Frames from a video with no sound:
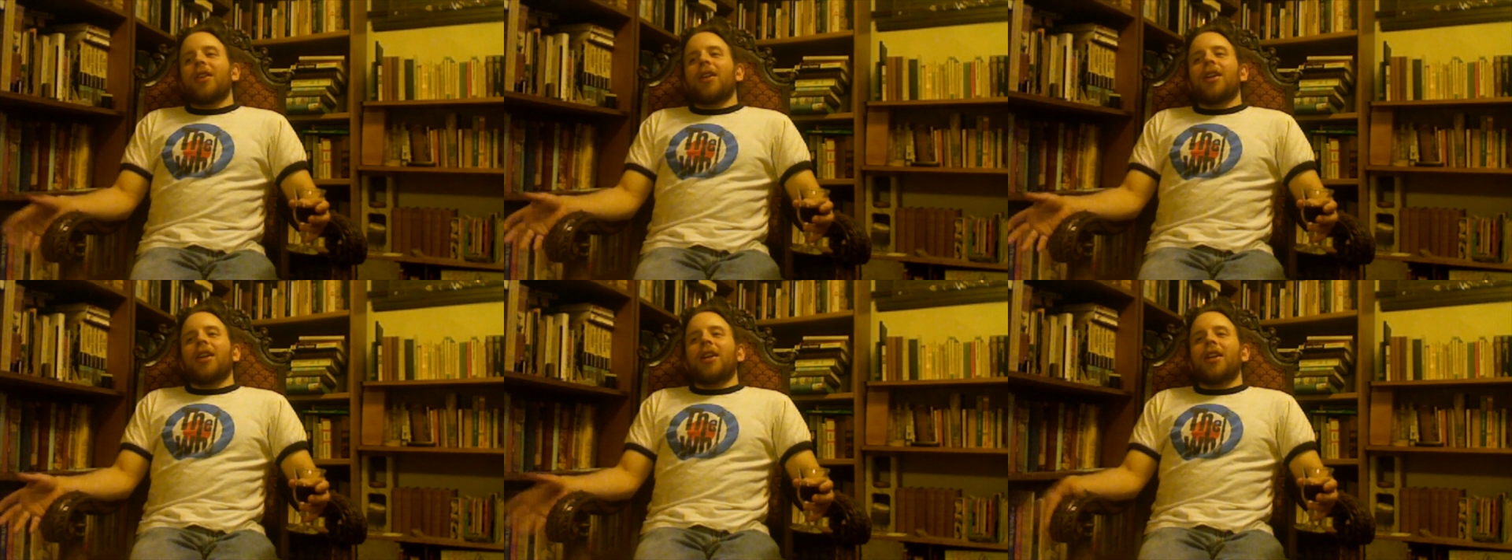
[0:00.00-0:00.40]

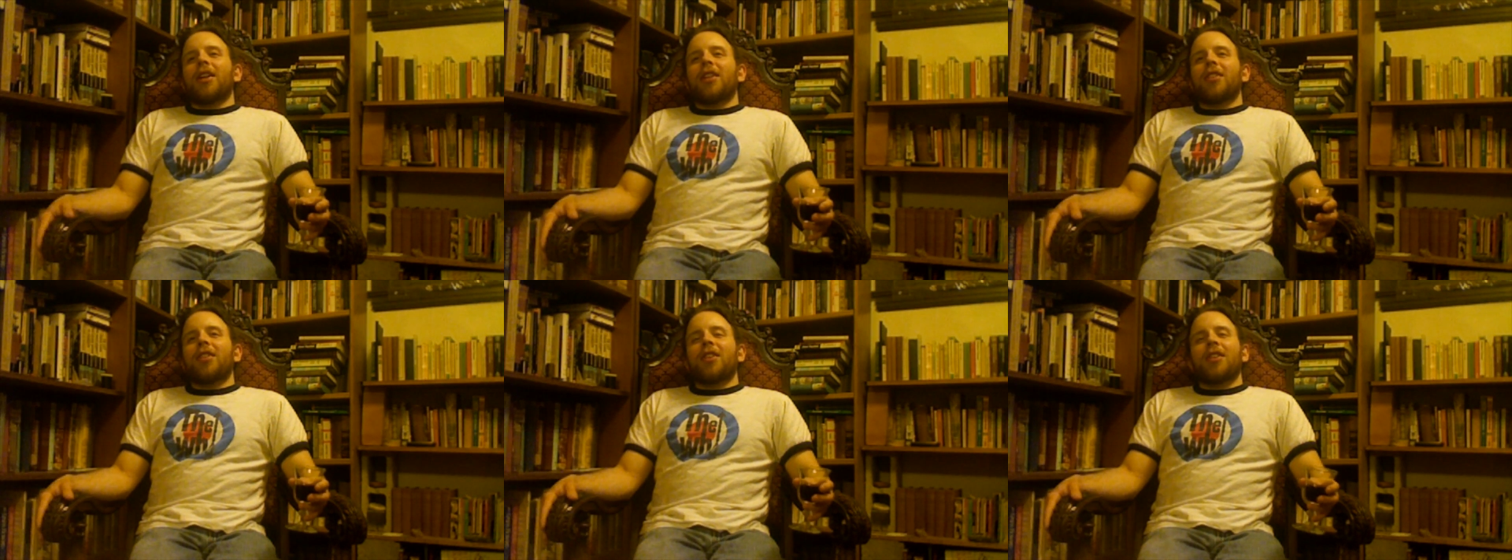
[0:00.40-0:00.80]
I
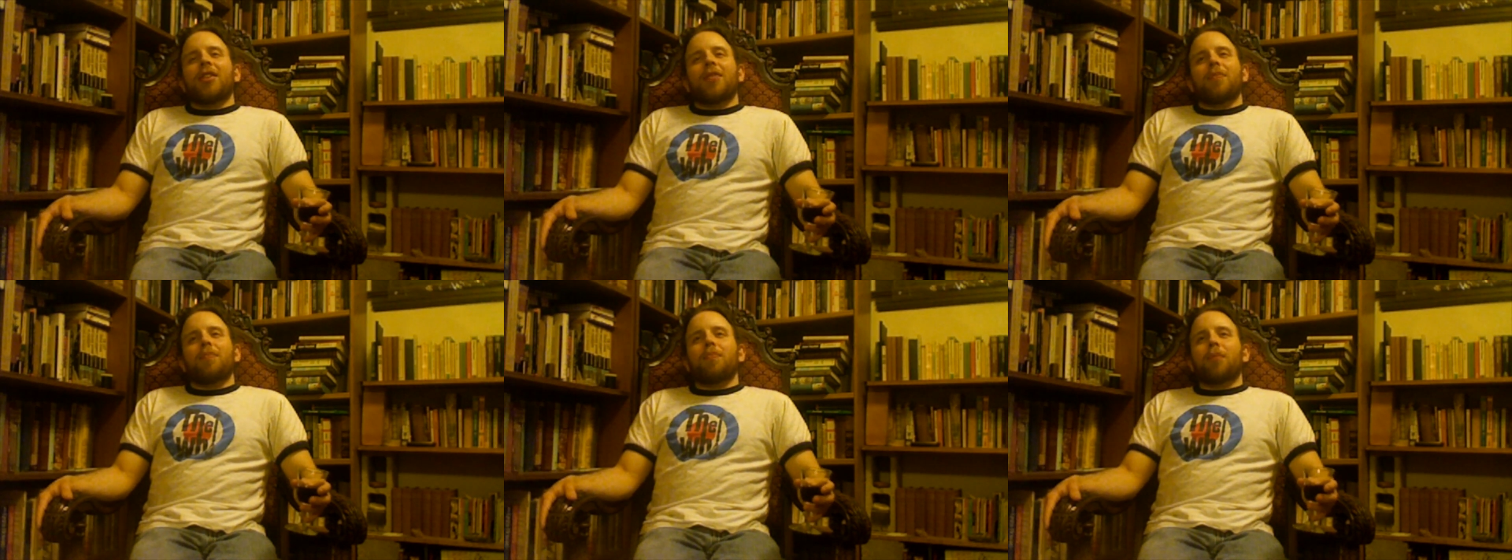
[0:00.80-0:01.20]
think
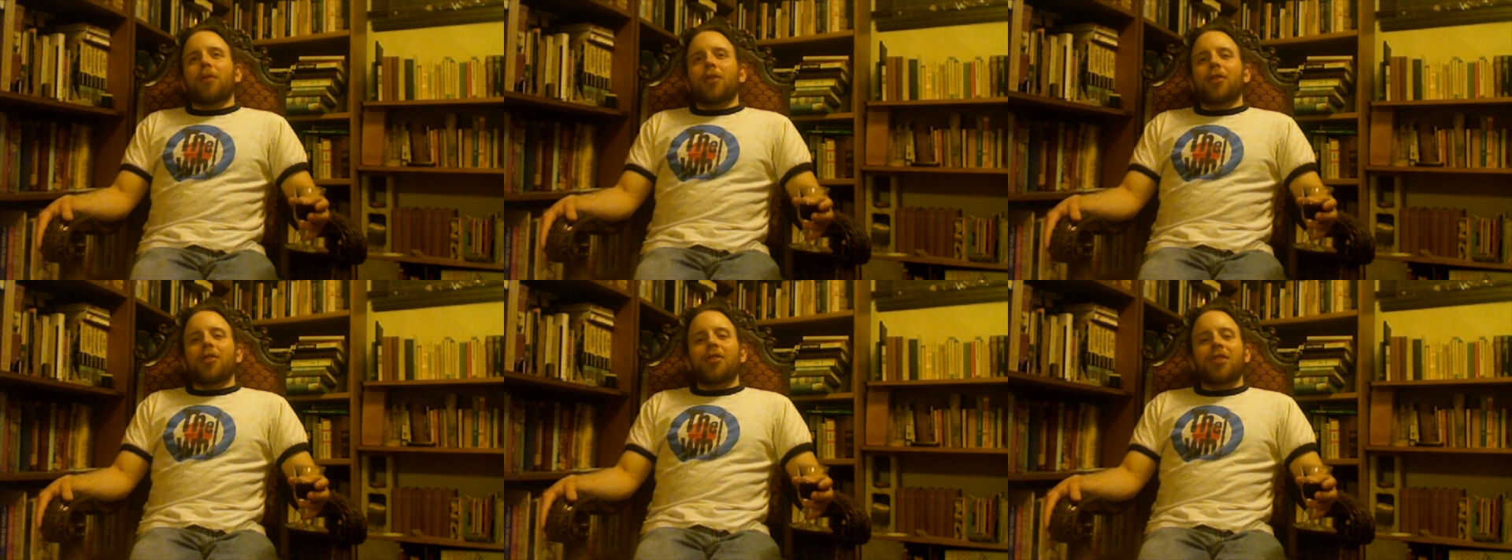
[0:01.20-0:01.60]

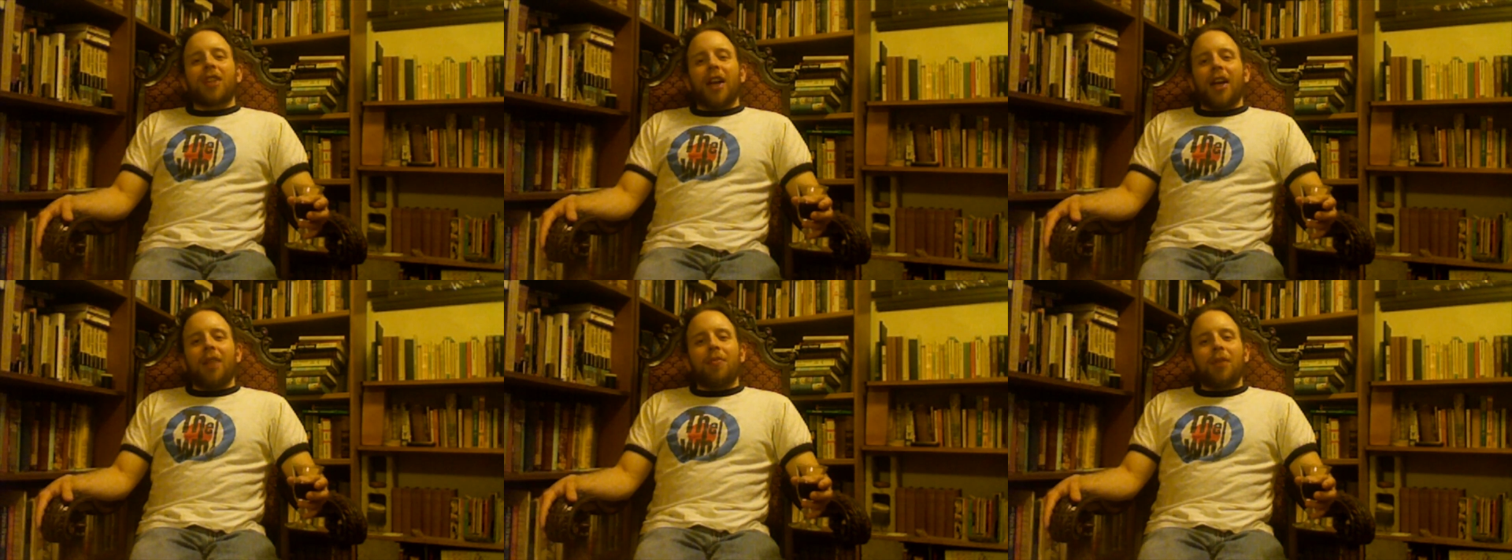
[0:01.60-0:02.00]
borders
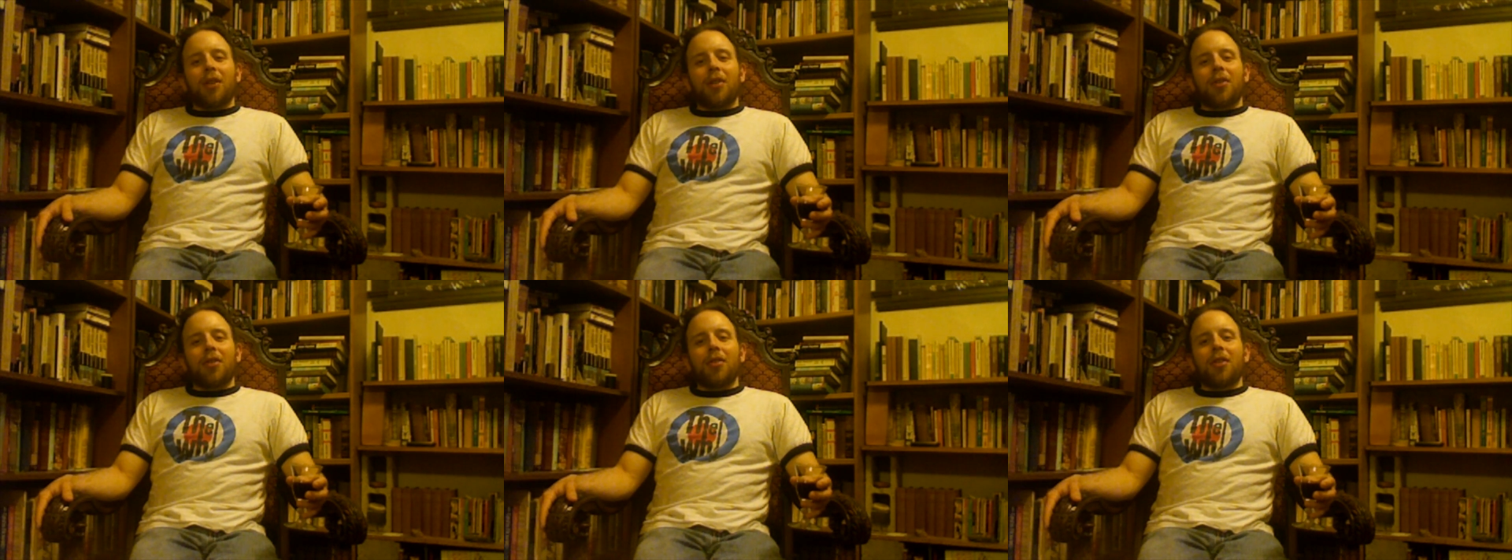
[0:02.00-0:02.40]
can be a
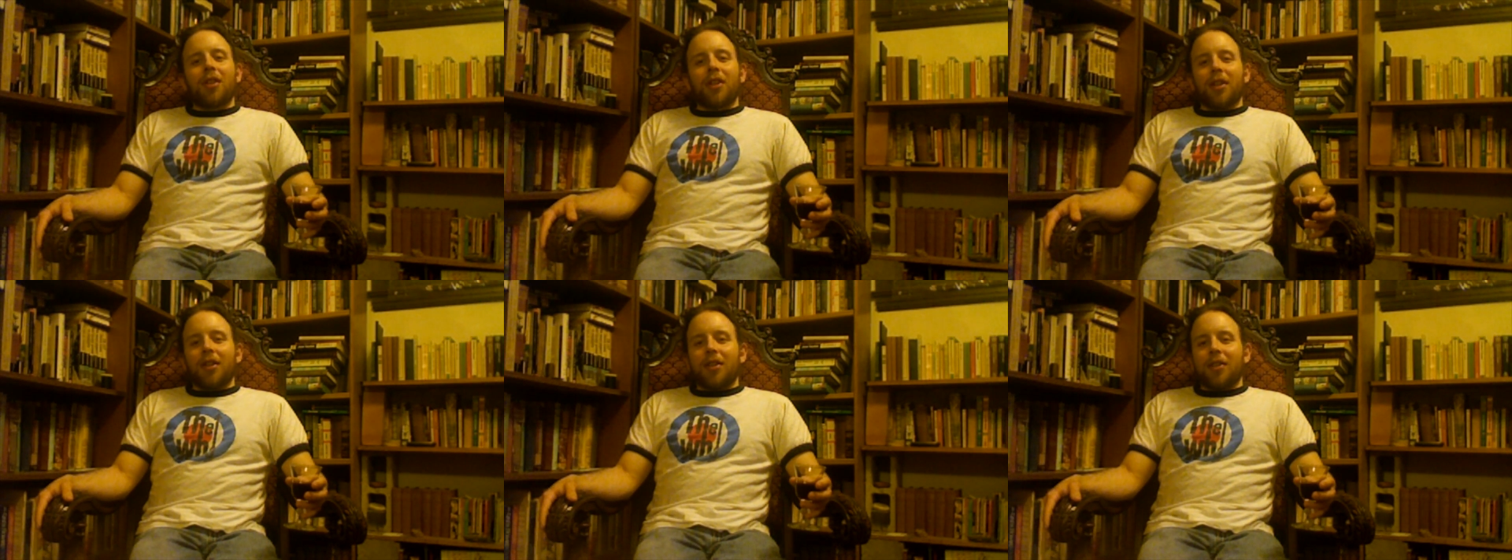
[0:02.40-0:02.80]
good
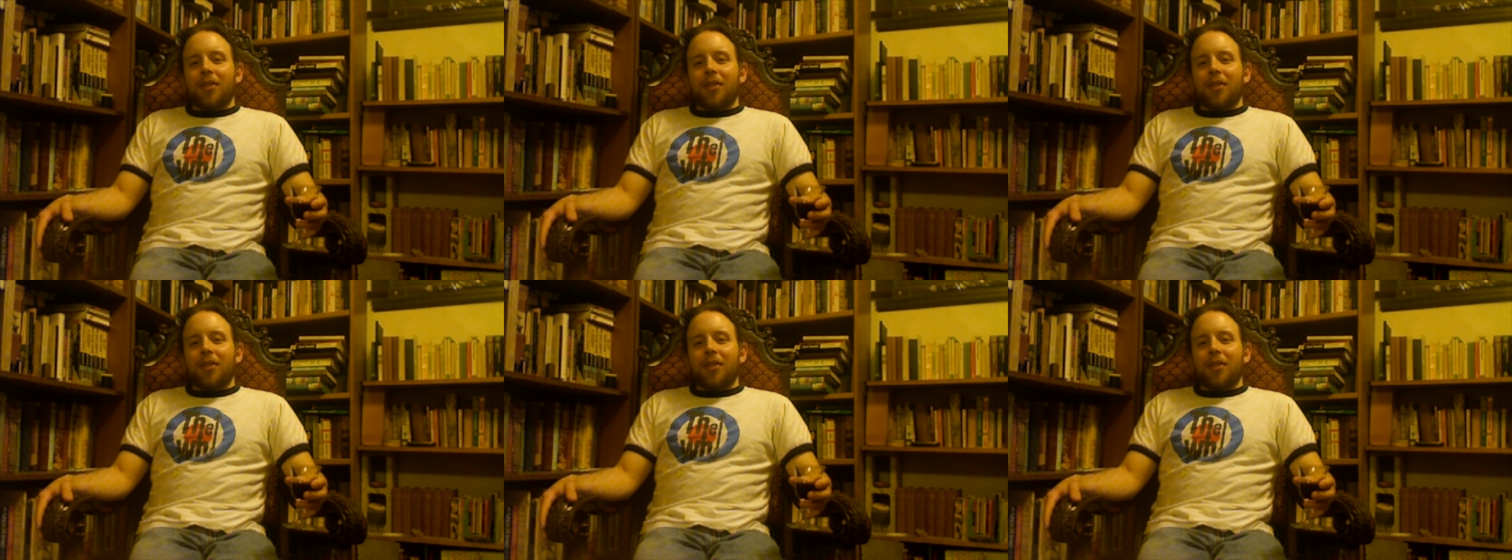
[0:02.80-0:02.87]
thing.